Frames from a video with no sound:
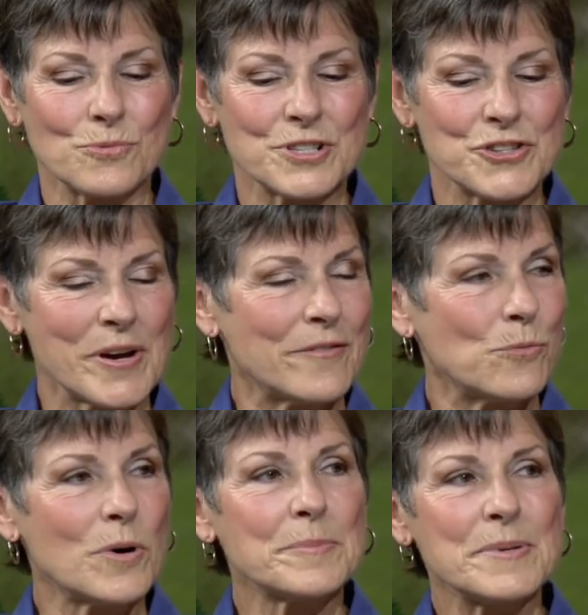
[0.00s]
would you have
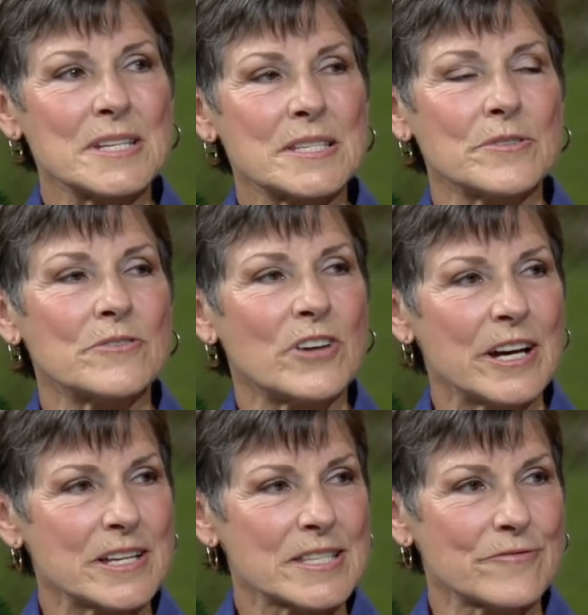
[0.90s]
one piece of
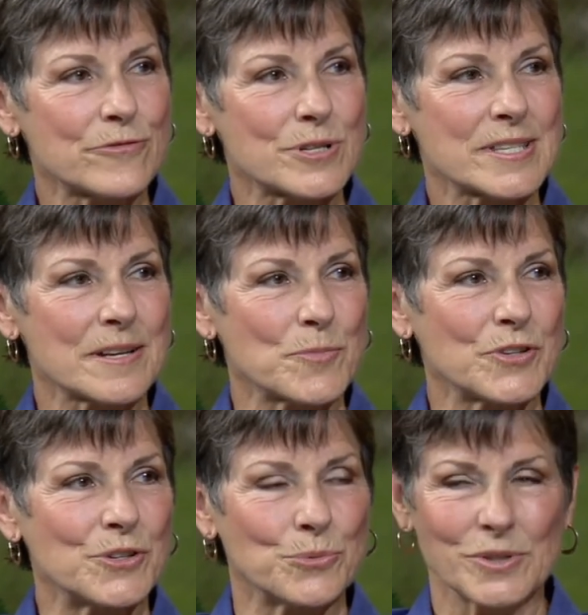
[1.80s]
advice for
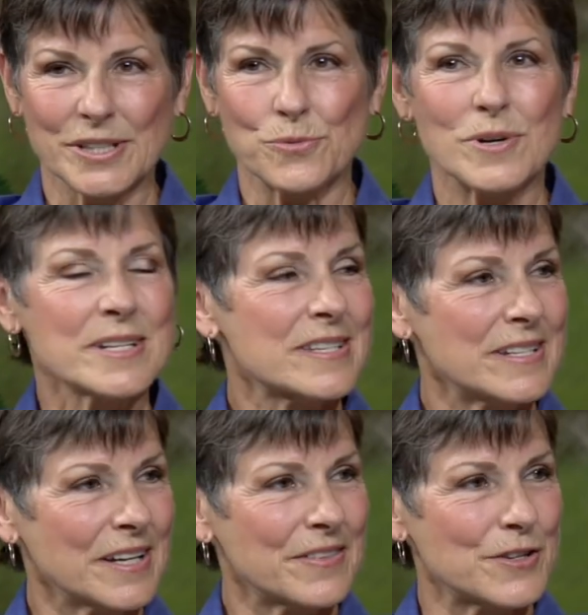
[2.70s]
someone who really wants
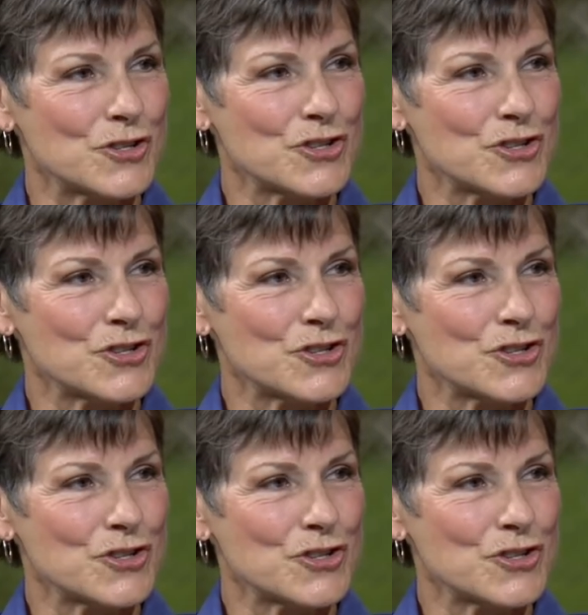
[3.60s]
to get their